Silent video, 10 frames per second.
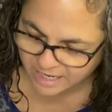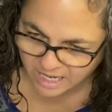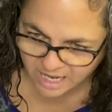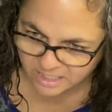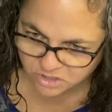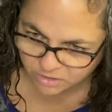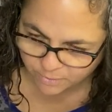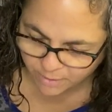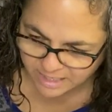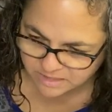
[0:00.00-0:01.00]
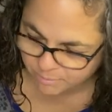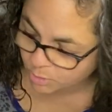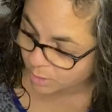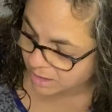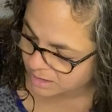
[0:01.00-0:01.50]
and I totally wrecked a
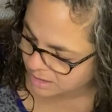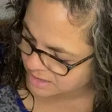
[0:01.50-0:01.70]
board.